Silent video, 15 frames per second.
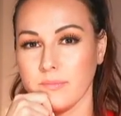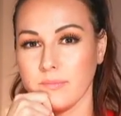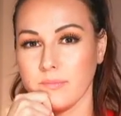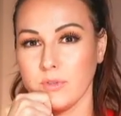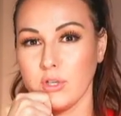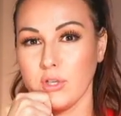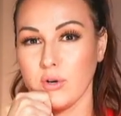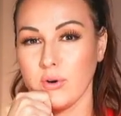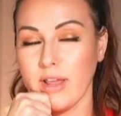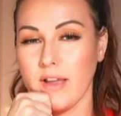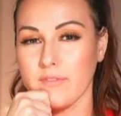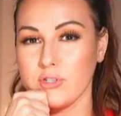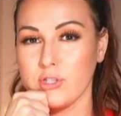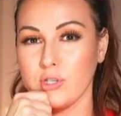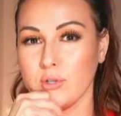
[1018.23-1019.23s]
You don't
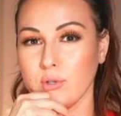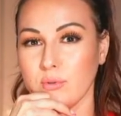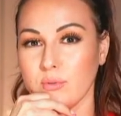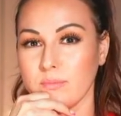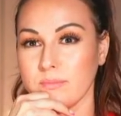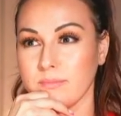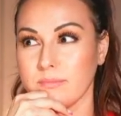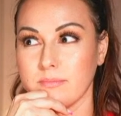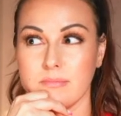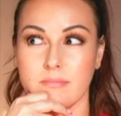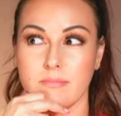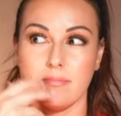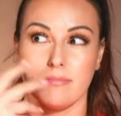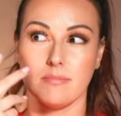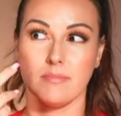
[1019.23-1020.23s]
have to
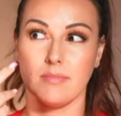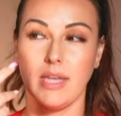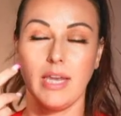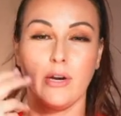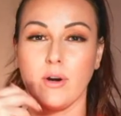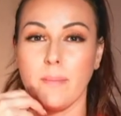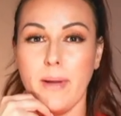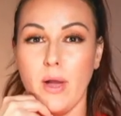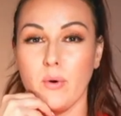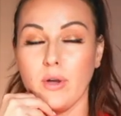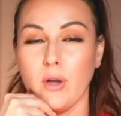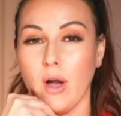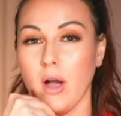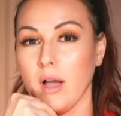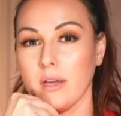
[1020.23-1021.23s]
hear about
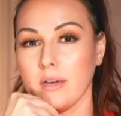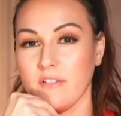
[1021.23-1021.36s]
God.